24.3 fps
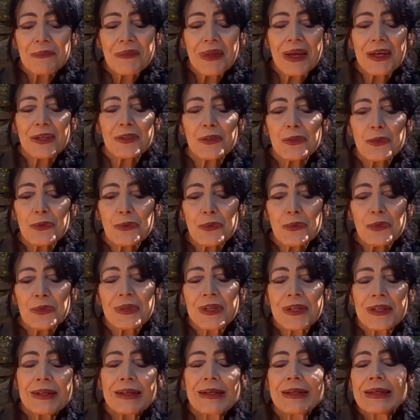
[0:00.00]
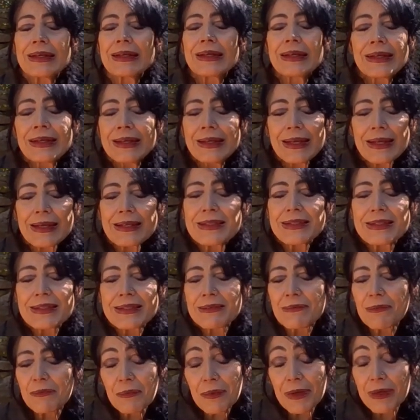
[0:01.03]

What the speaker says: I do. It's